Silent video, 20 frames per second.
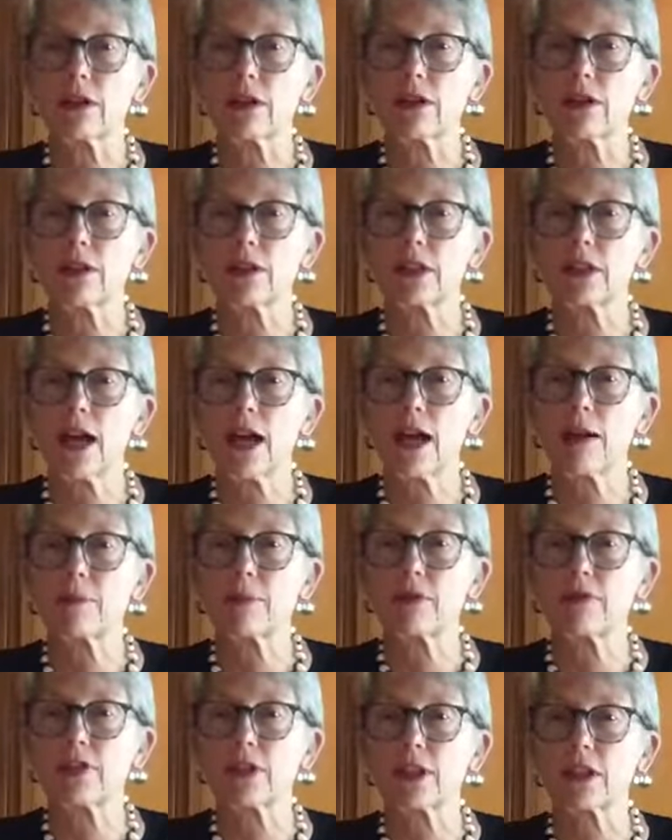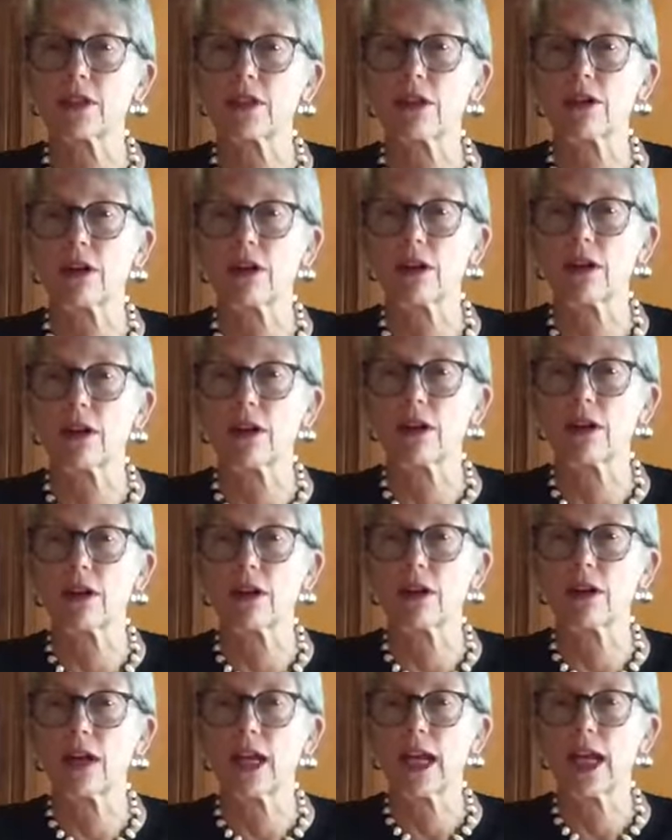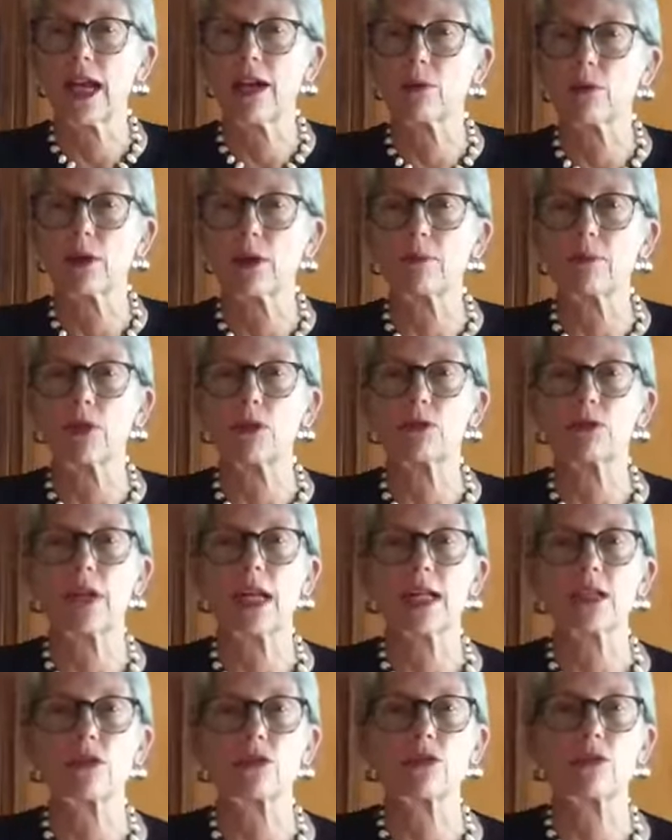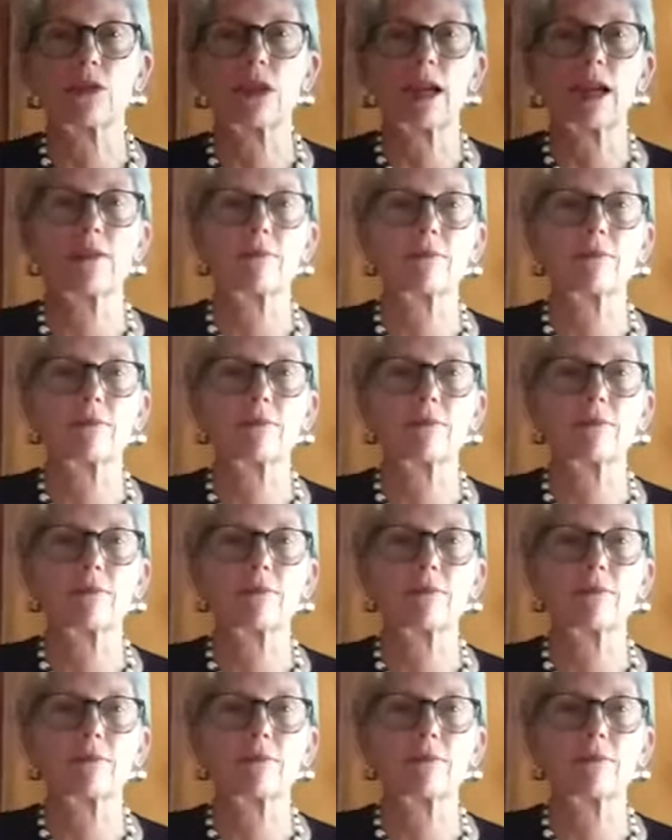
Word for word: the top of the guitar and we mute that string.